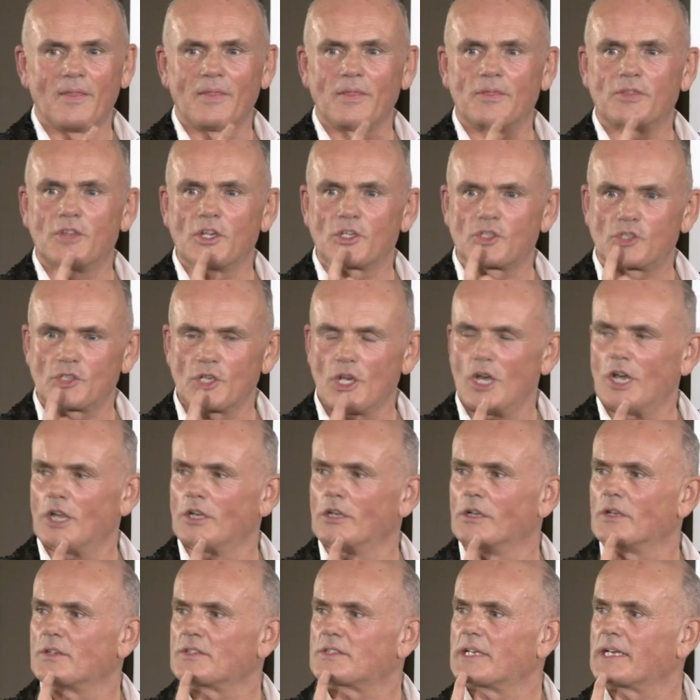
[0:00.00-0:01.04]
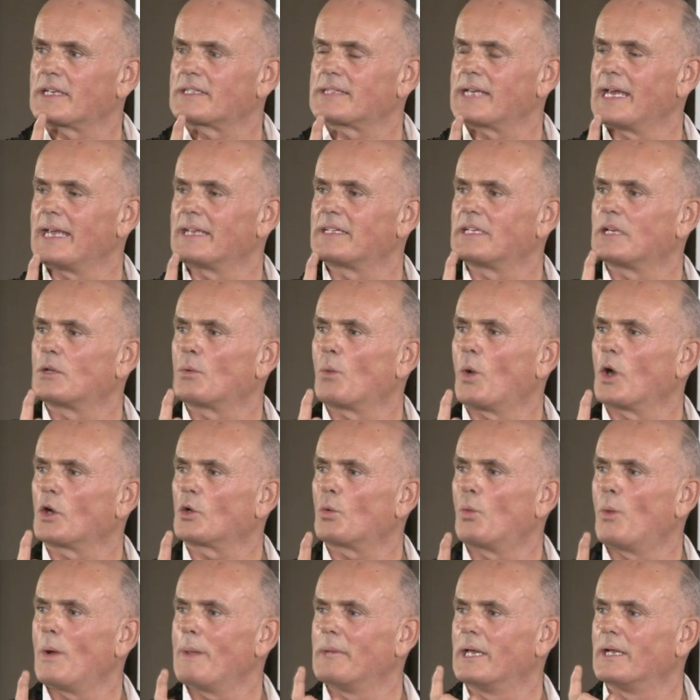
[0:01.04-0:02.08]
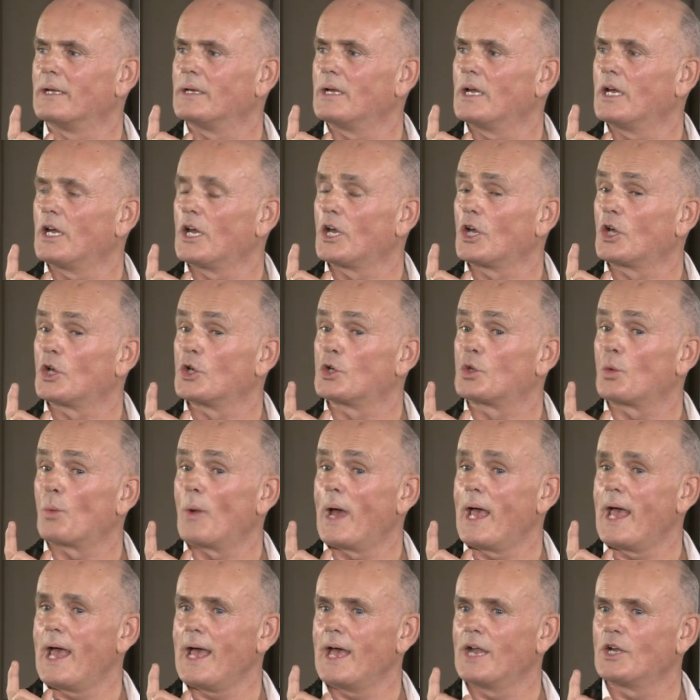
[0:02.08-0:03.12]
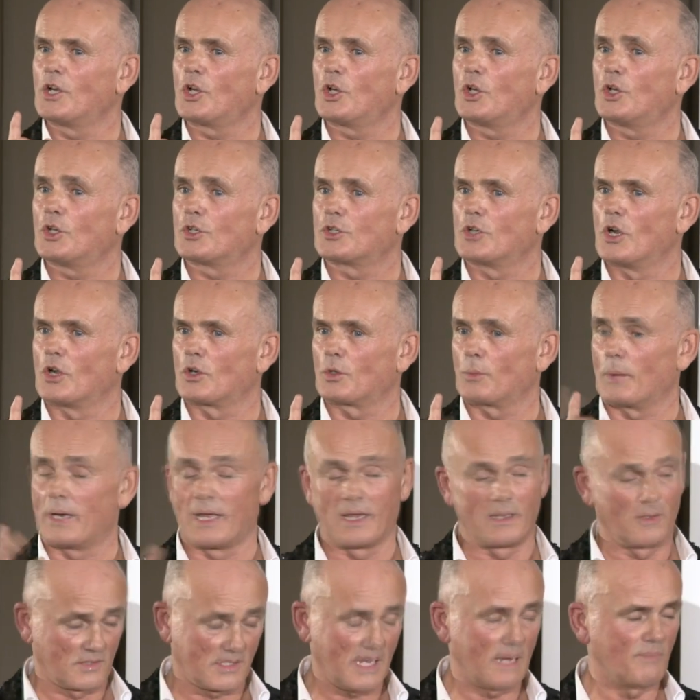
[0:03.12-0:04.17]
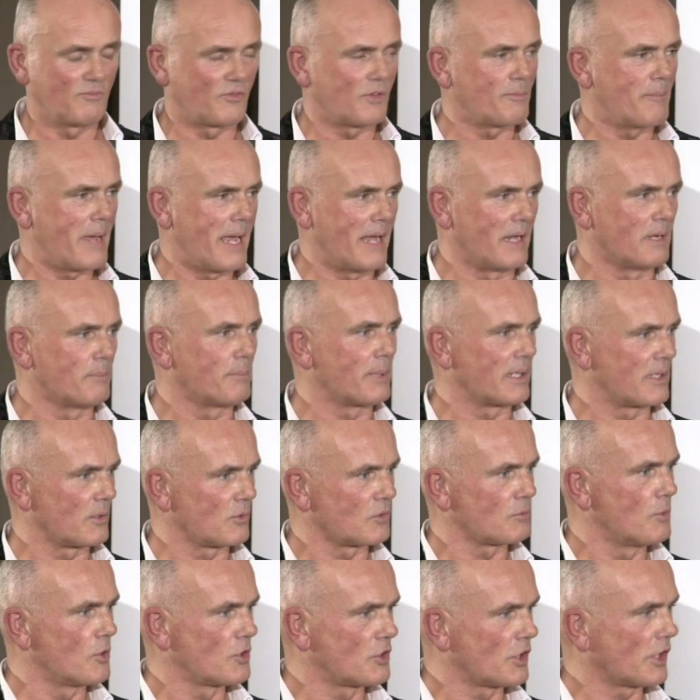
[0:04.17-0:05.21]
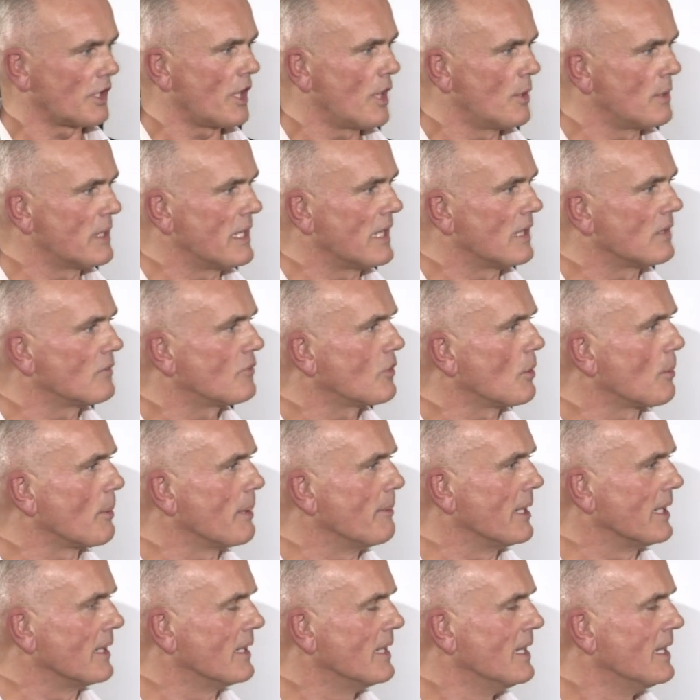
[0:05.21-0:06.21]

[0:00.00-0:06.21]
The journals dictated what women could wear and could not wear. Same for men, but it was more draconian for women.